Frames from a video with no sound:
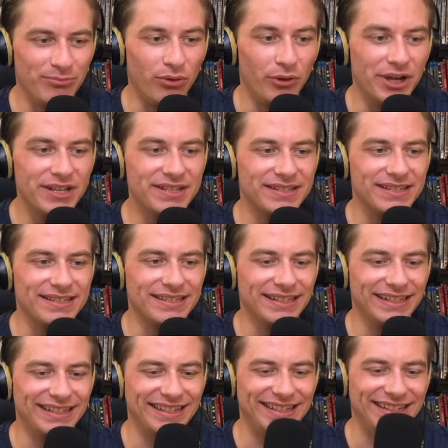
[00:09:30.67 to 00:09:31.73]
Point is
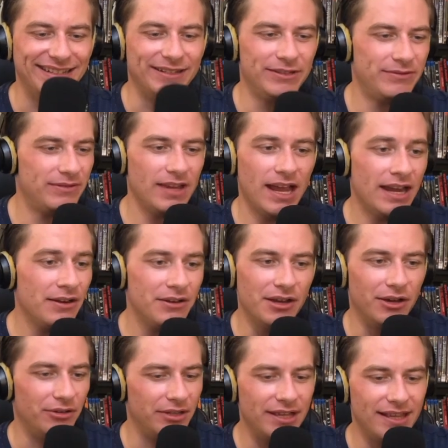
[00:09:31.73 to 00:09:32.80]
like, I don't
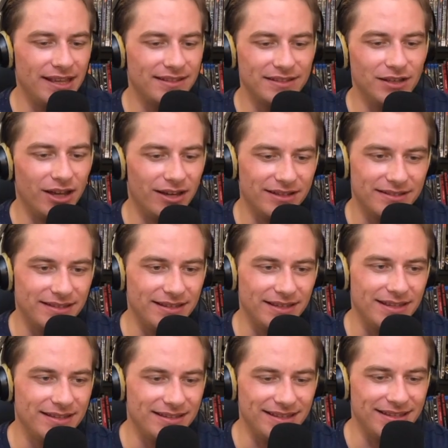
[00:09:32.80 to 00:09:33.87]
know. Yeah. It's Giannis.
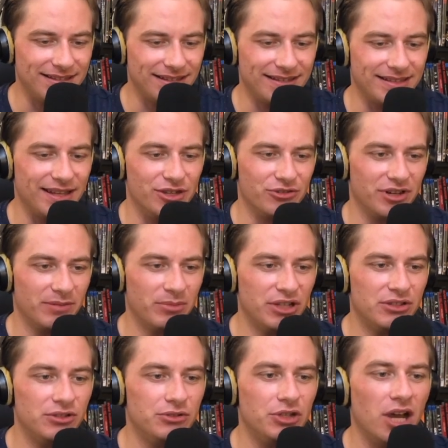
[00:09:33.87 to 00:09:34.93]
He's eccentric.
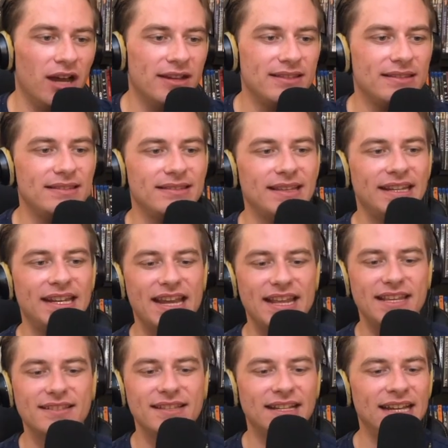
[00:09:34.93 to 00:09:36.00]
But dude, Giannis is like
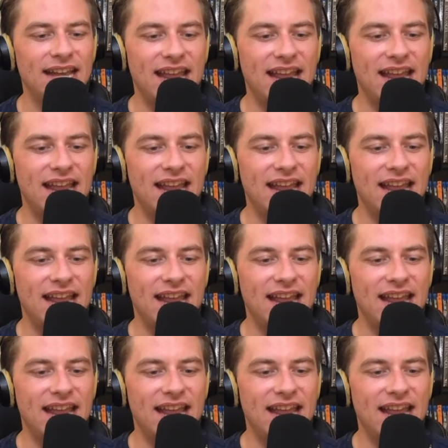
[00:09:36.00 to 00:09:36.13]
he's like an